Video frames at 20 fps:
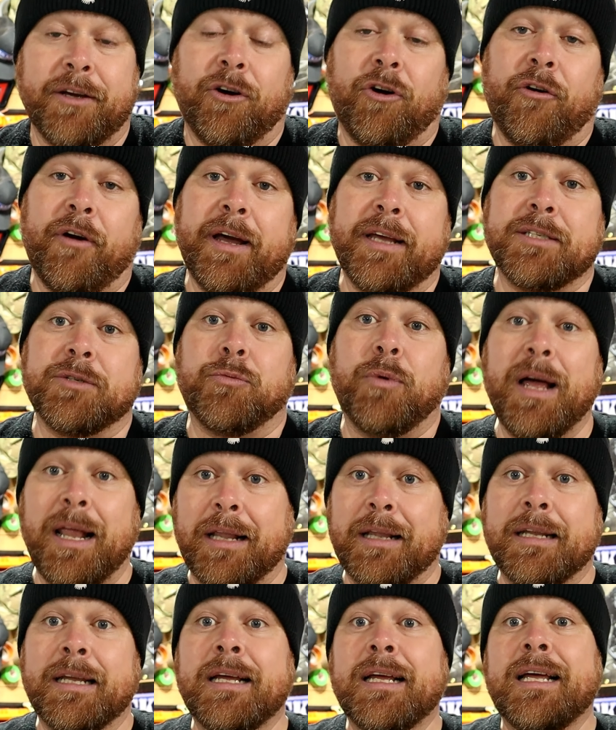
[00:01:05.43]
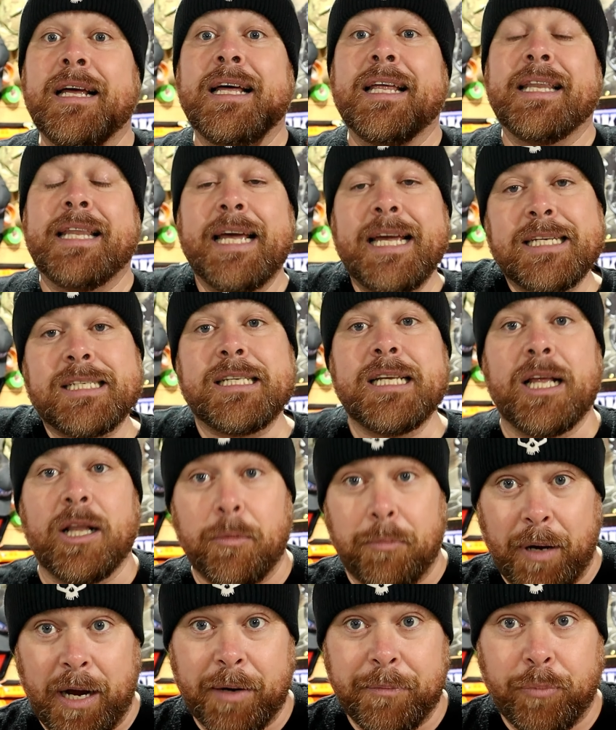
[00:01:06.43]
All right, well, this little
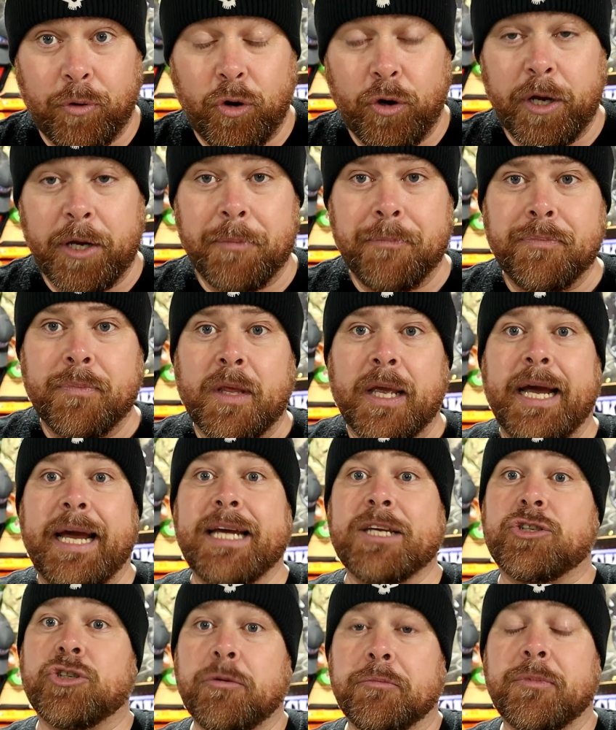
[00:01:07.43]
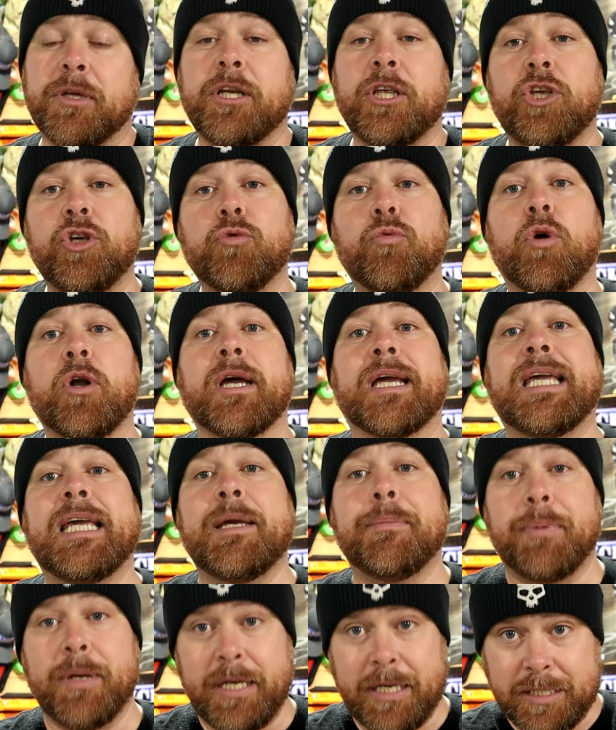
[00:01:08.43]
bad boy is something that you want to
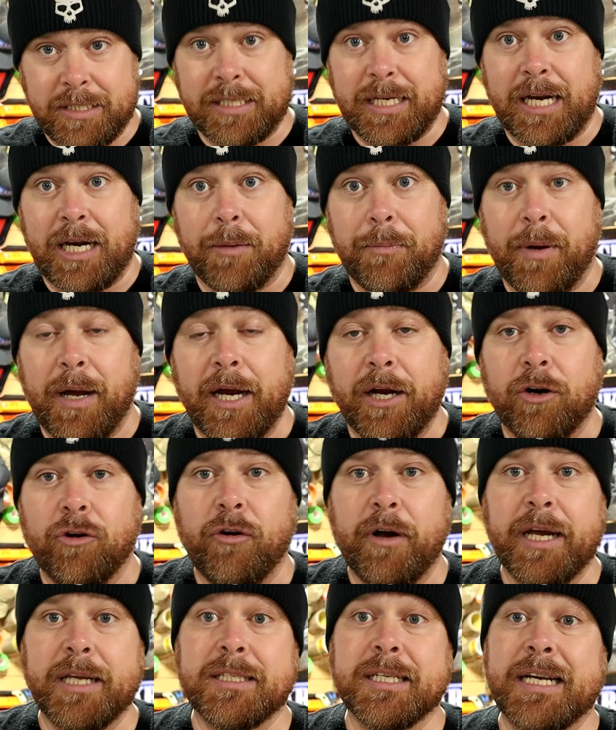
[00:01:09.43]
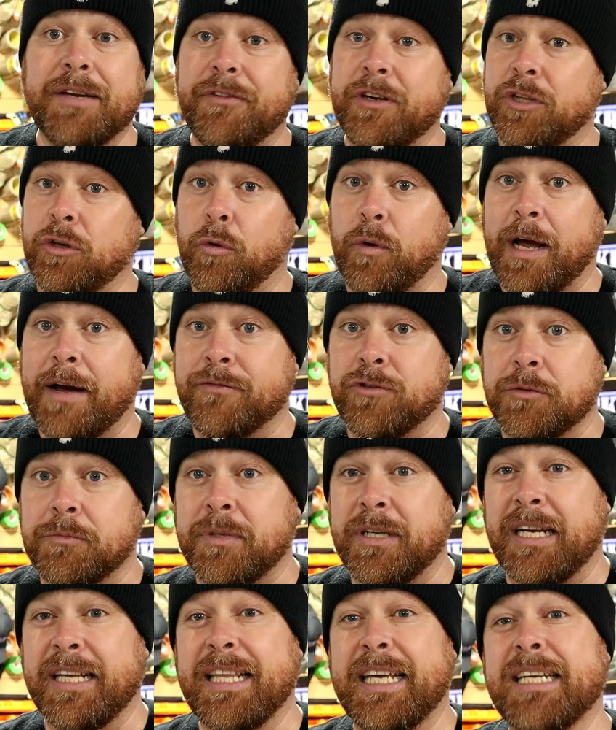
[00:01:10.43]
keep in your saddlebag. All right, and if you don't have something
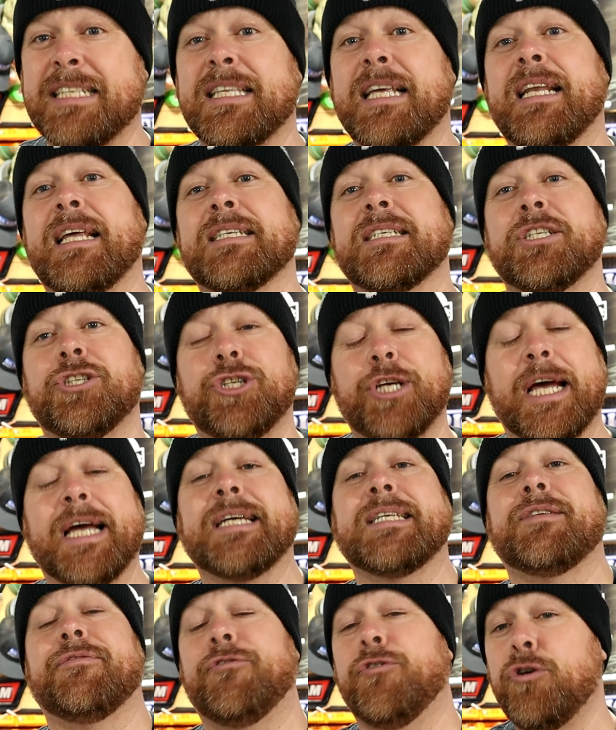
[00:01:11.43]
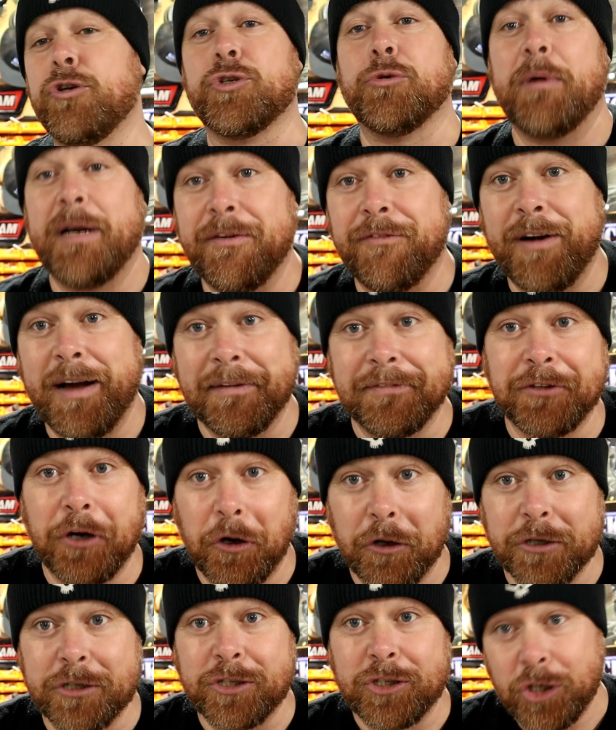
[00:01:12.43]
like this, then I suggest for
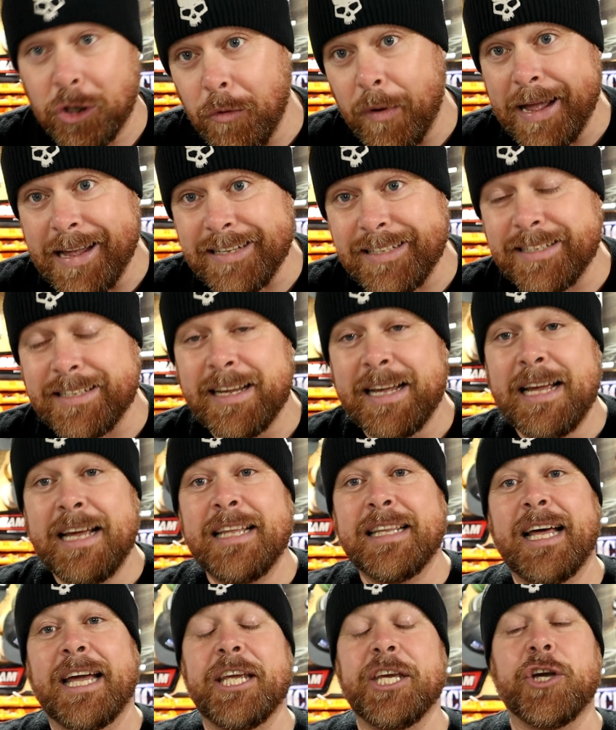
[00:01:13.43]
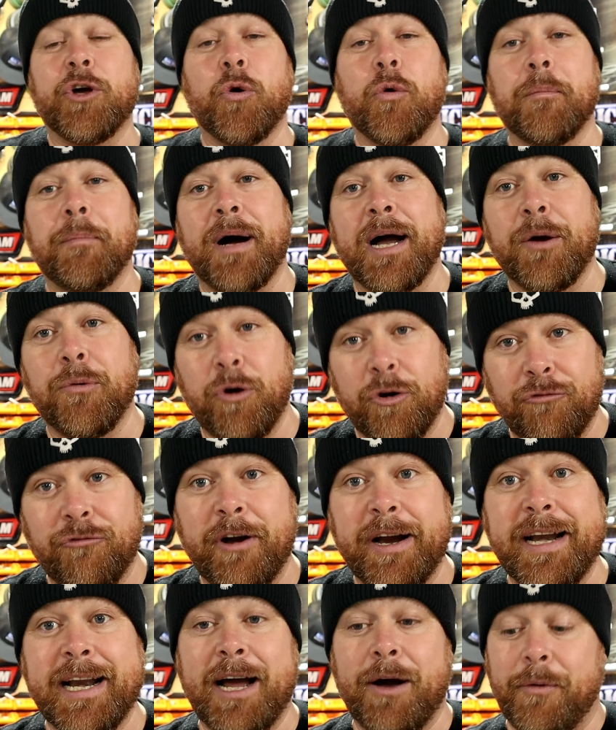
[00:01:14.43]
$25 US that you go and buy one
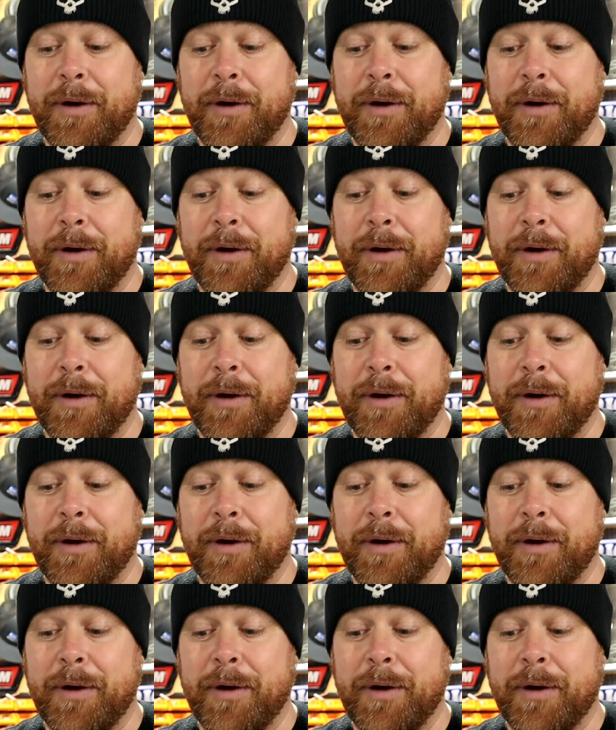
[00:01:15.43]
right now.